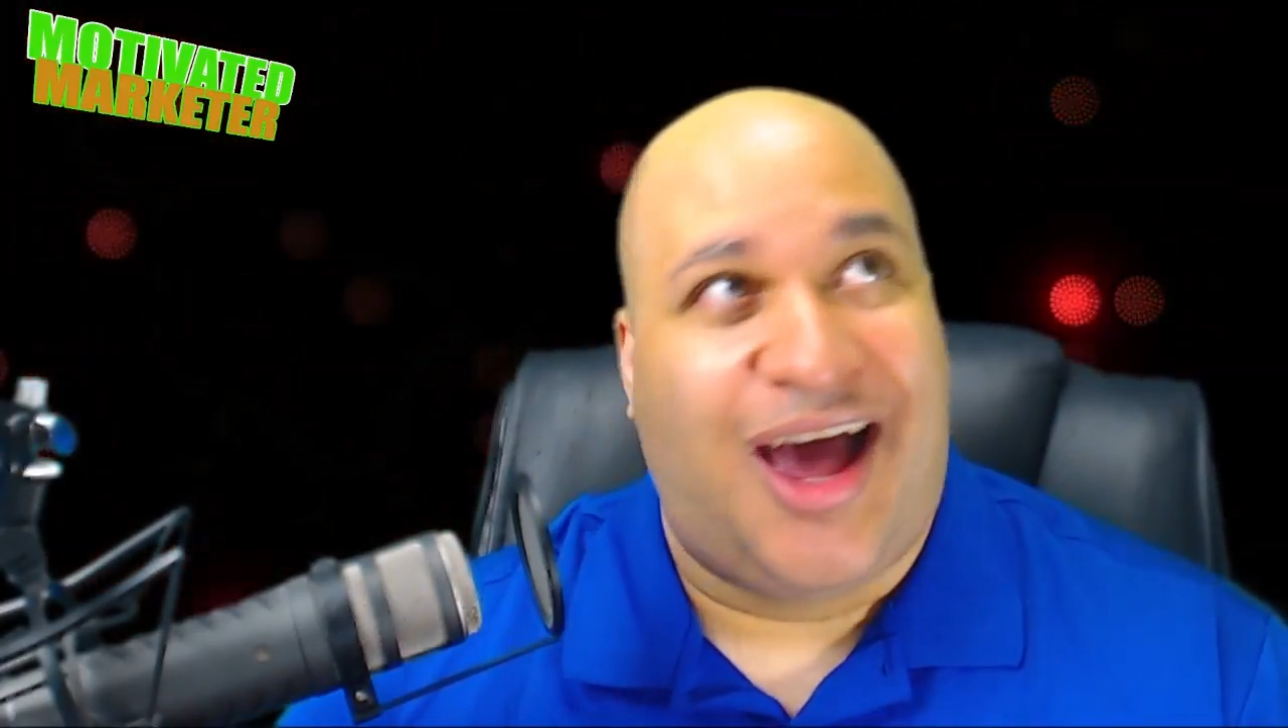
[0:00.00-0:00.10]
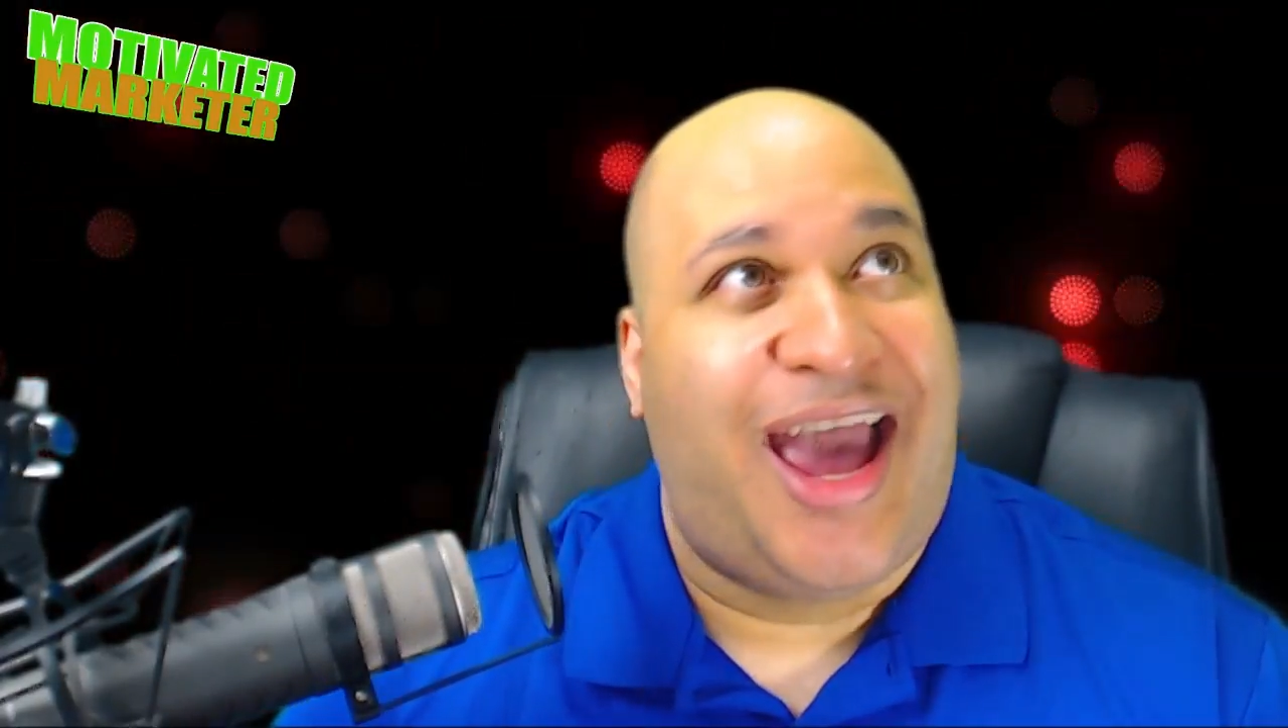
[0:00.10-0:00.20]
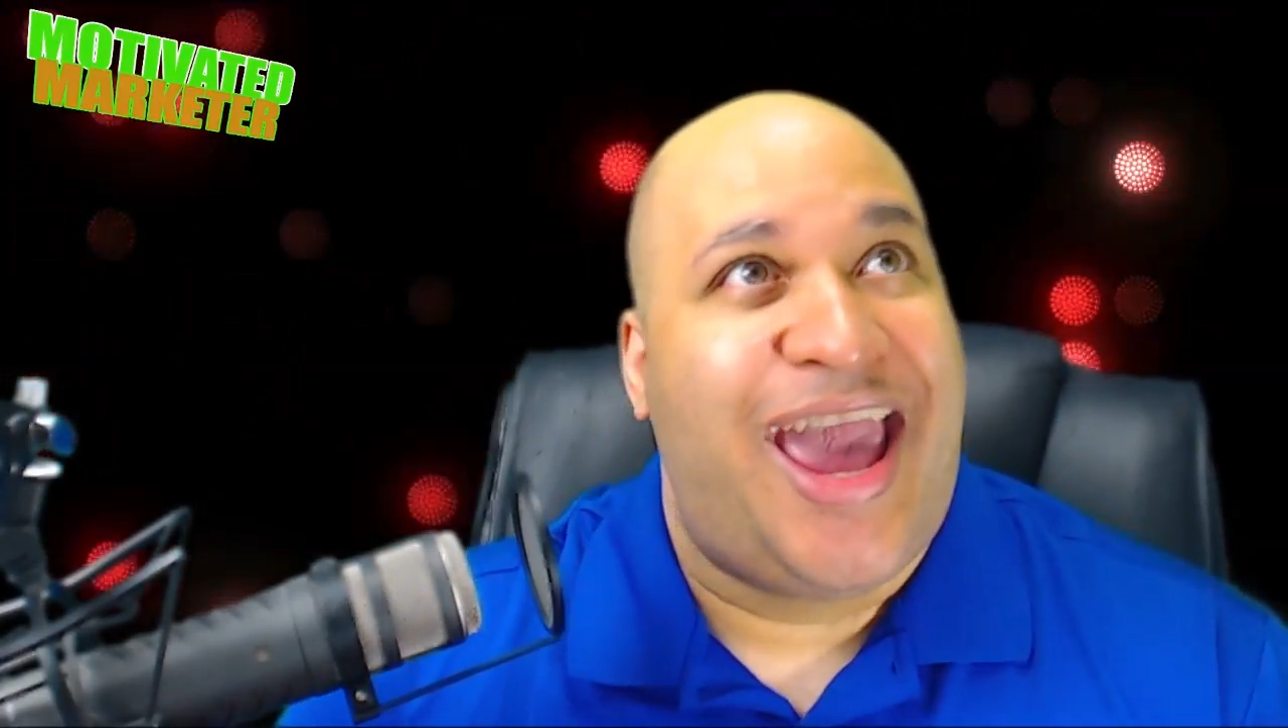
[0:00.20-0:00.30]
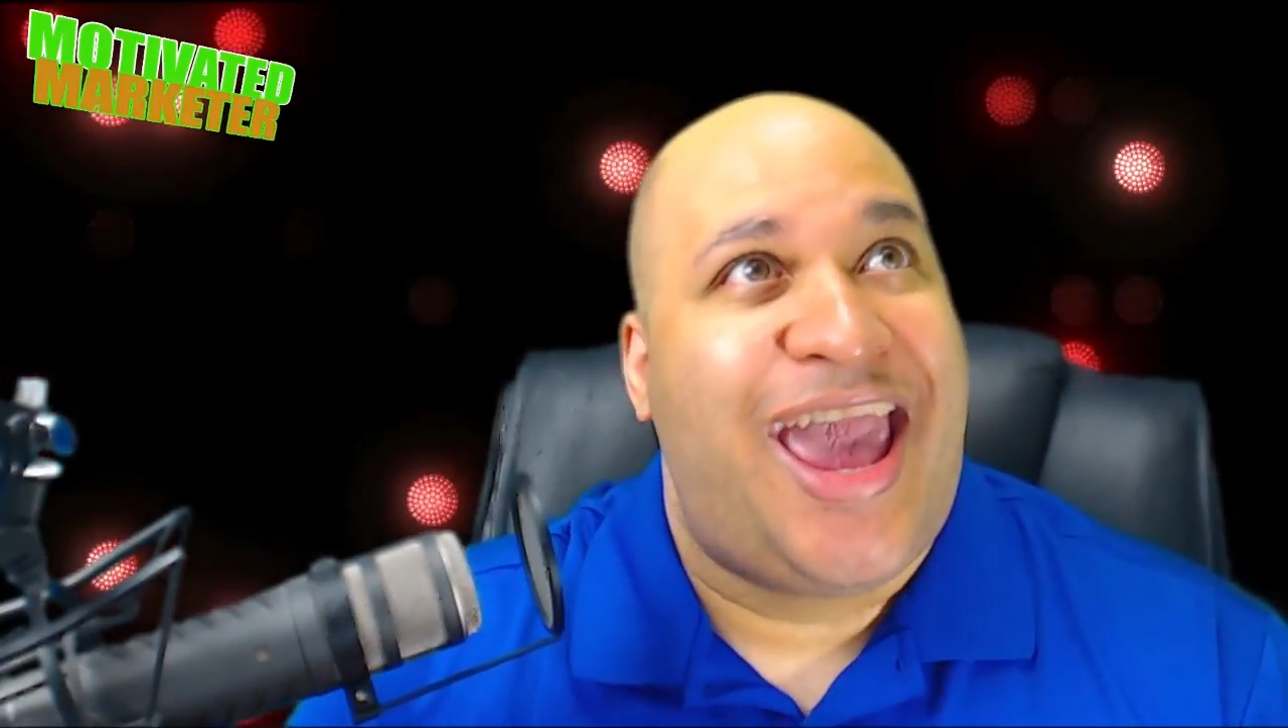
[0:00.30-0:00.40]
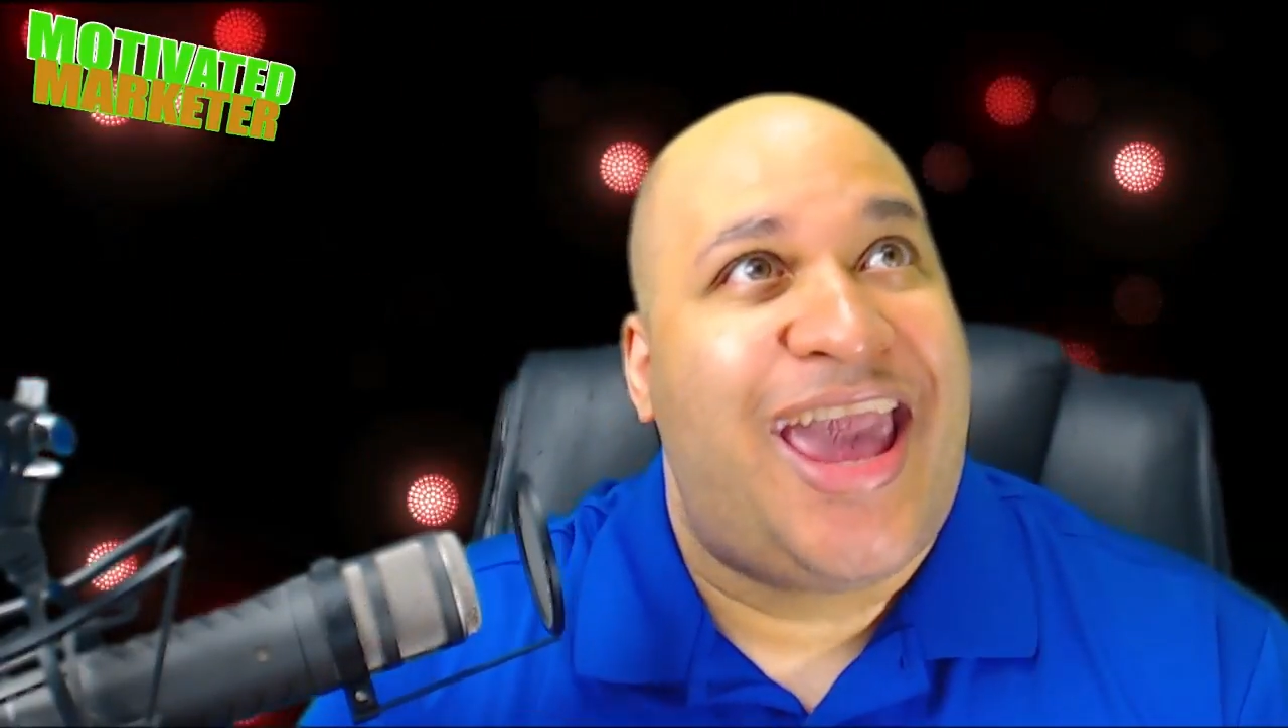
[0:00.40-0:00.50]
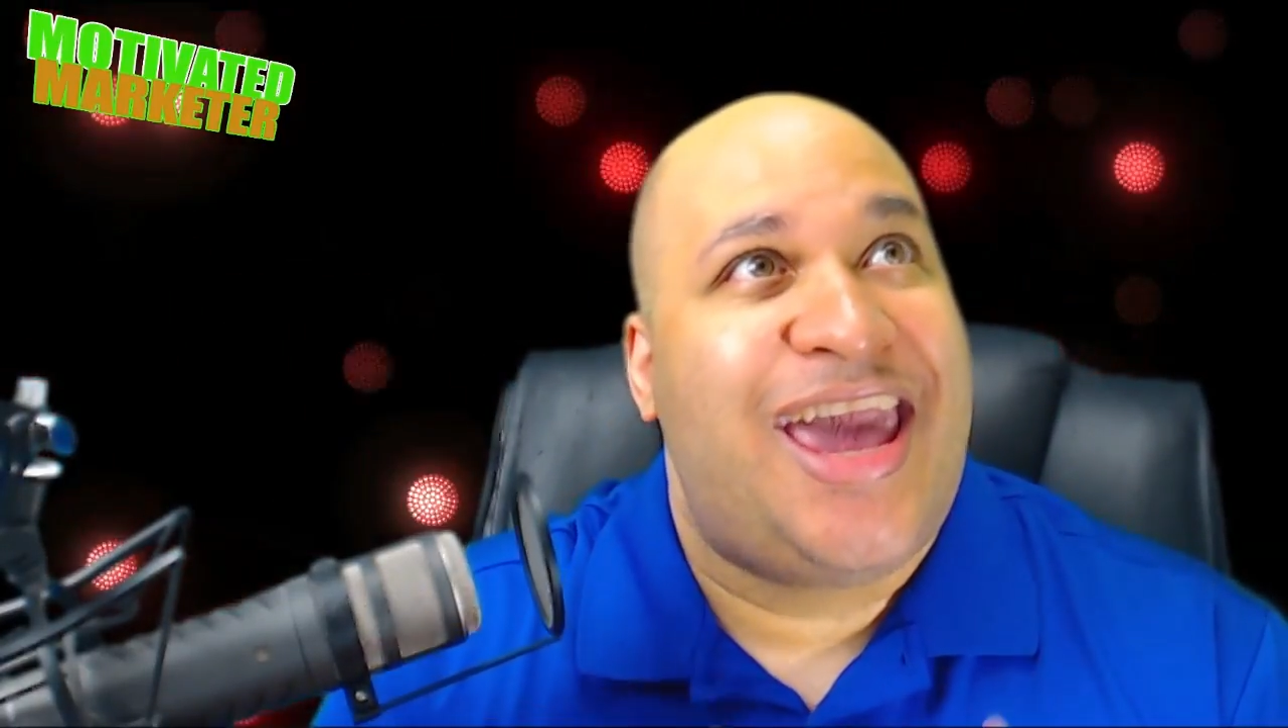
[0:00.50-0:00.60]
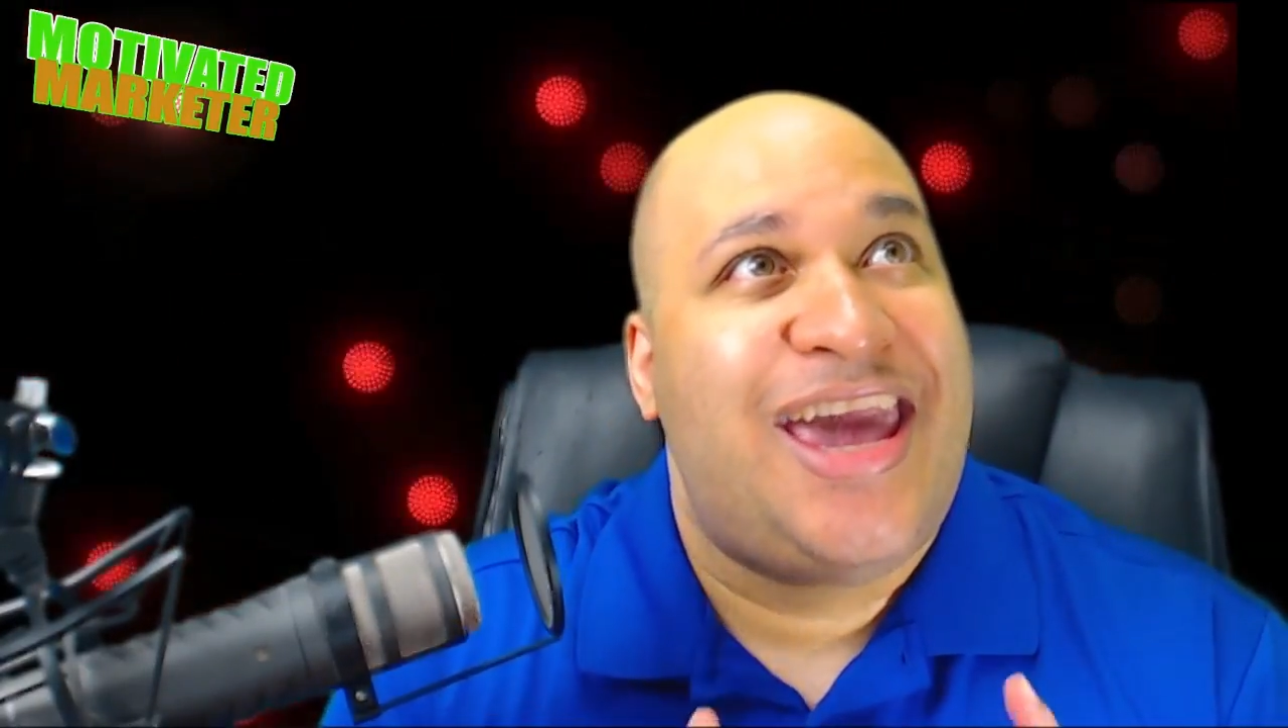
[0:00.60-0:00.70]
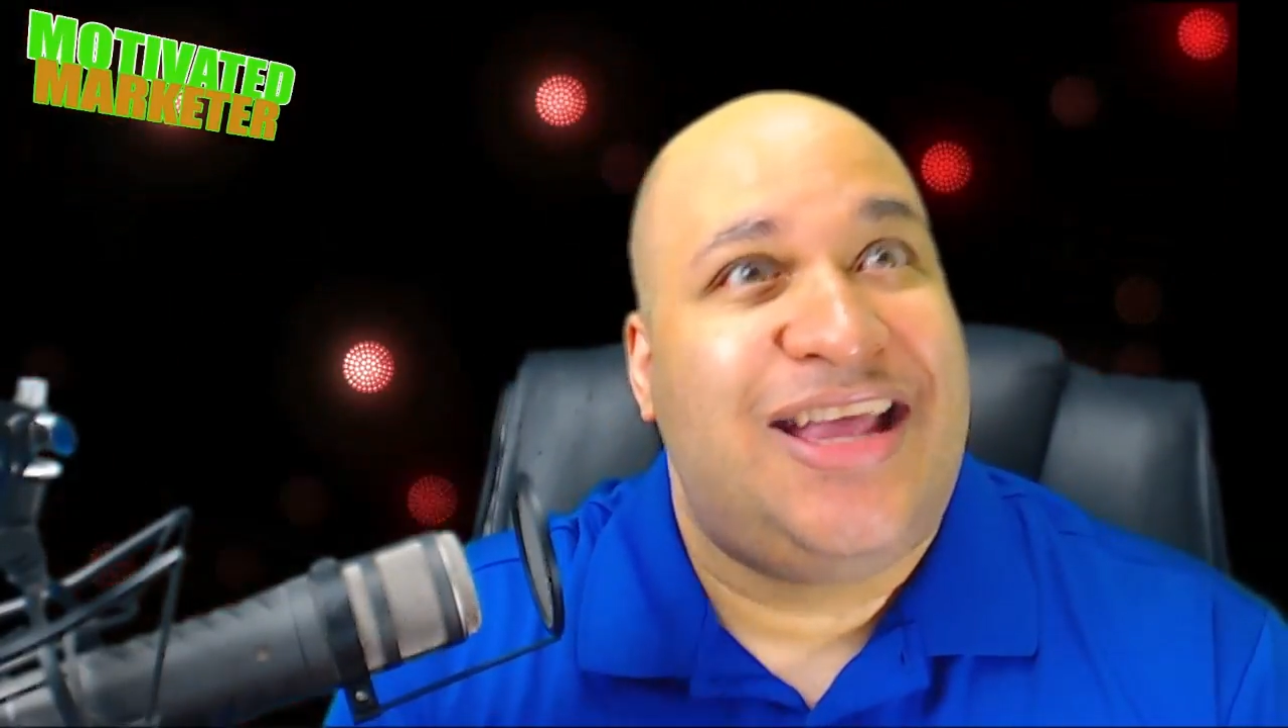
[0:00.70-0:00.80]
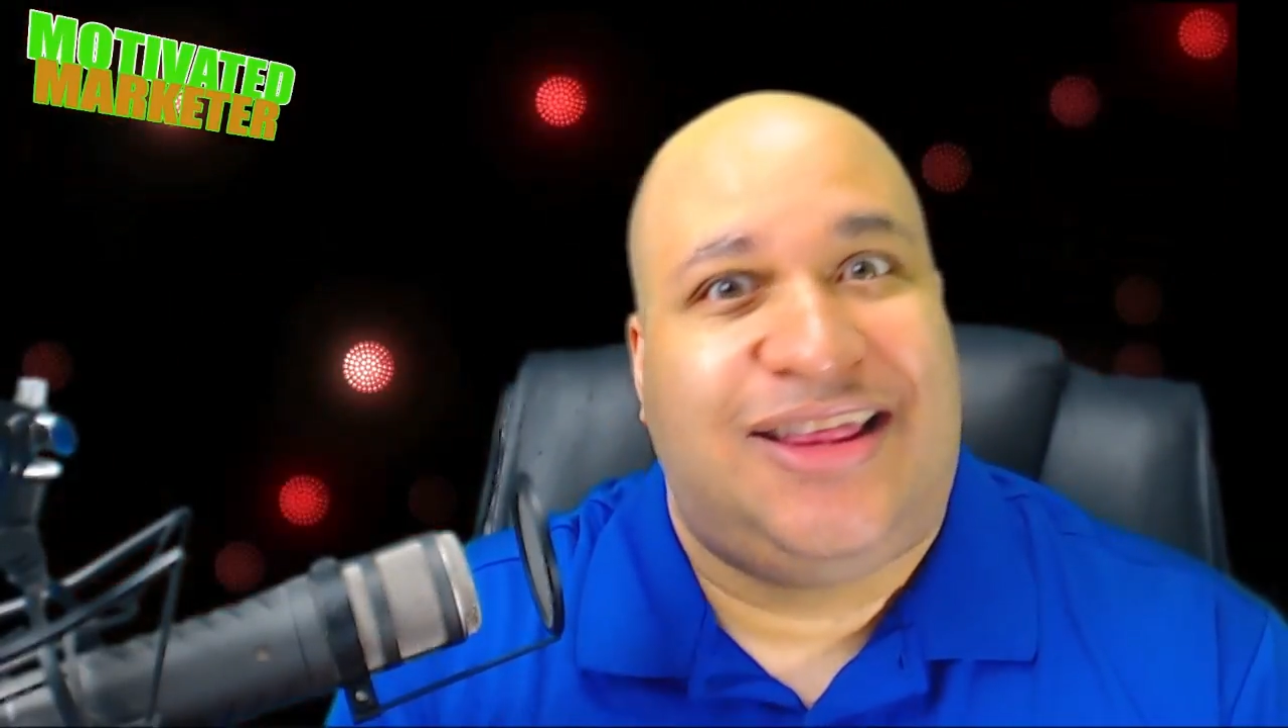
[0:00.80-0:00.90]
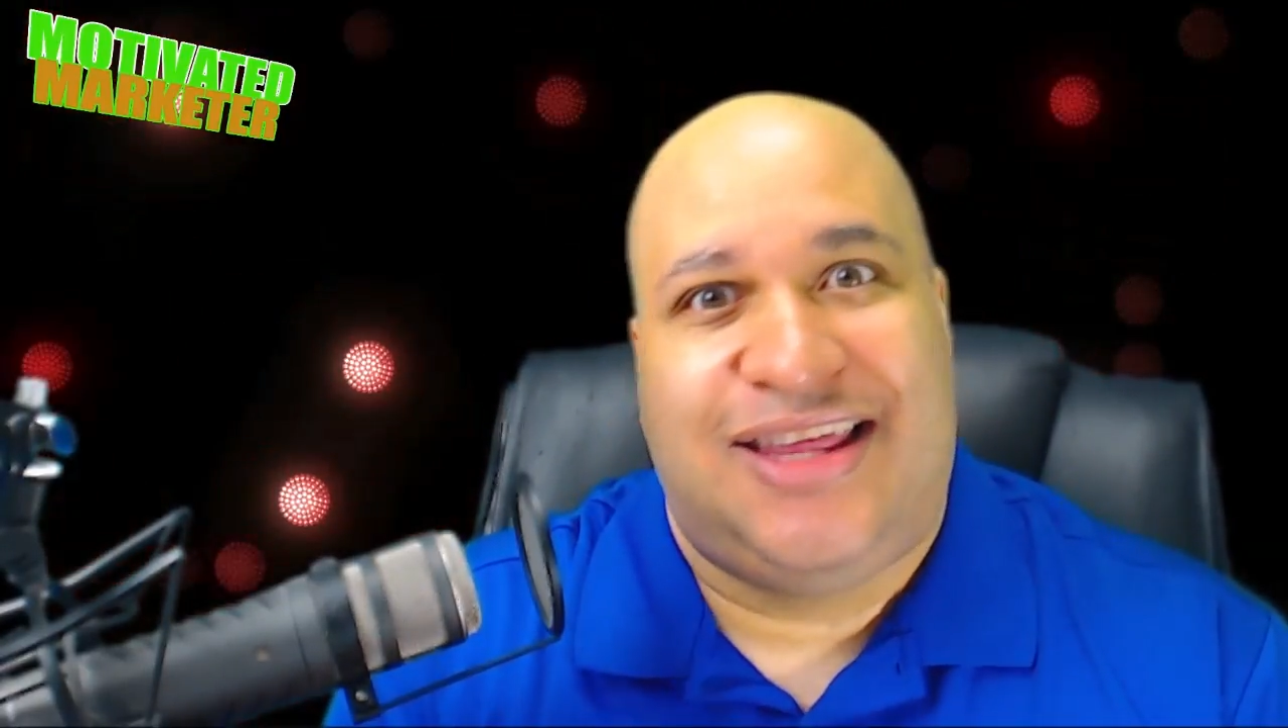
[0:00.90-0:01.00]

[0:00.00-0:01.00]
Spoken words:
I hate